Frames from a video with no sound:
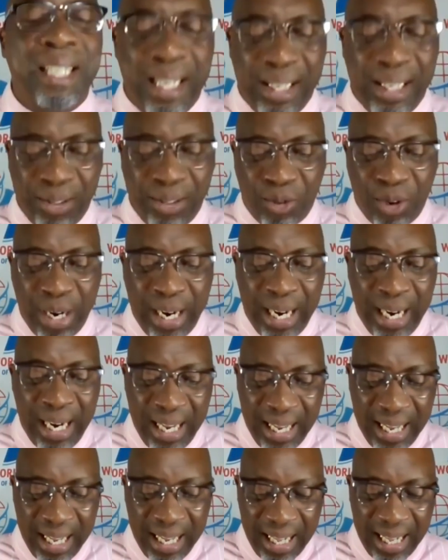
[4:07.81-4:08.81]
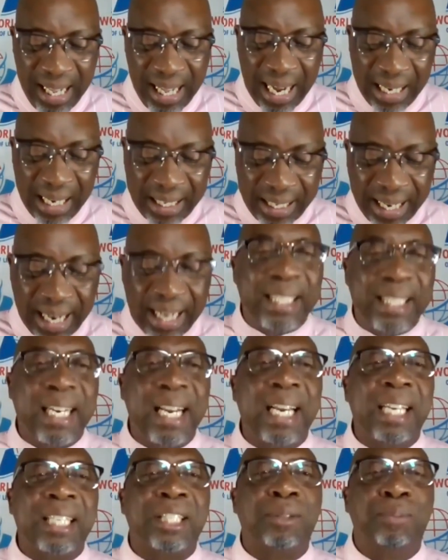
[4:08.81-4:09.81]
she has really
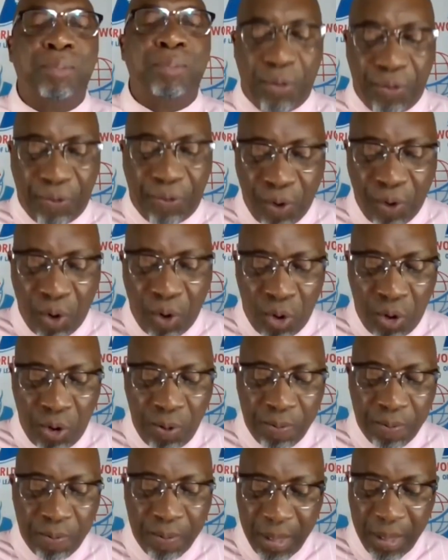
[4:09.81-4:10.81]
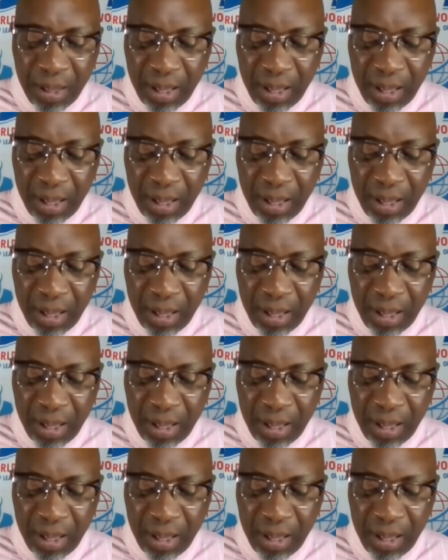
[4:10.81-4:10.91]
addressed us before